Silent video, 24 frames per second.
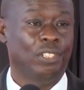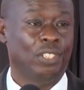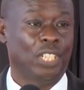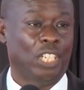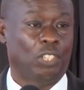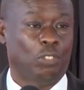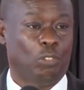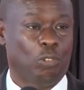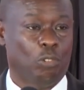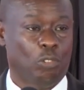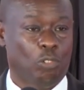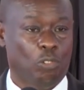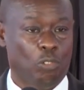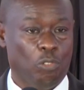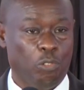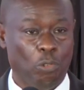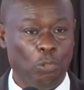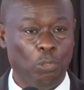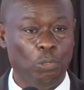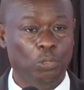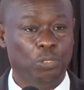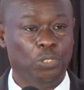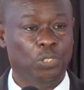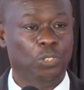that all
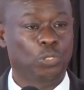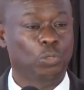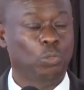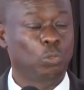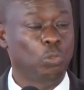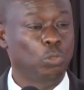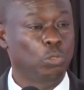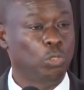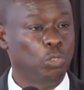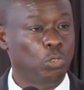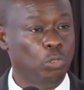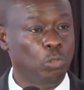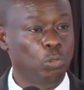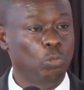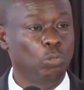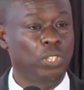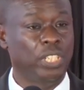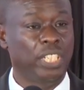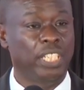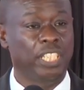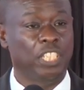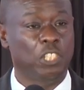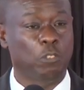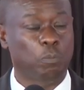those who
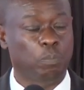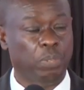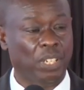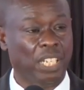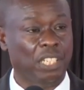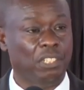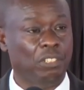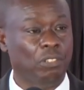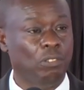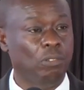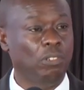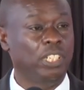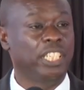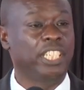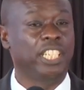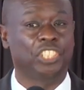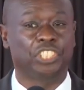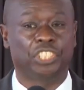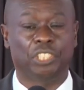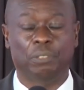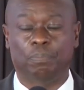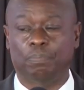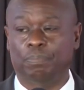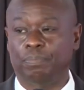stood in his path to
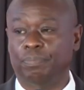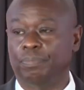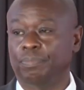leadership